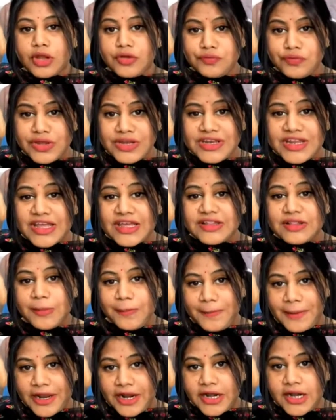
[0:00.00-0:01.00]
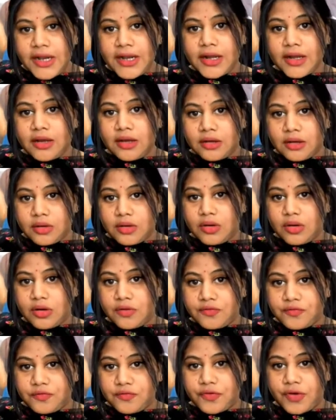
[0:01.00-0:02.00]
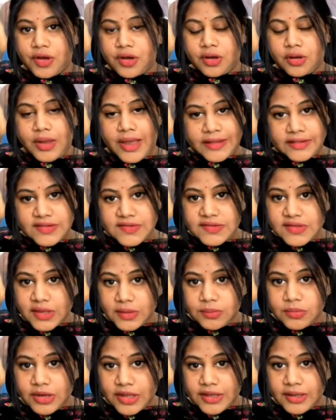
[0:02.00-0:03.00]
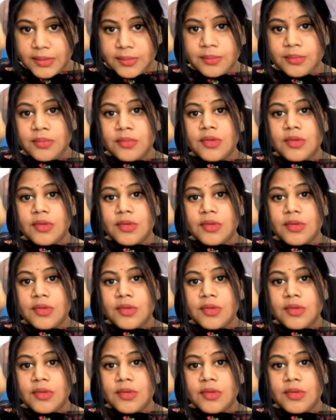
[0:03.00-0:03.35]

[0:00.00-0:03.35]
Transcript: We take the blood of at the same time.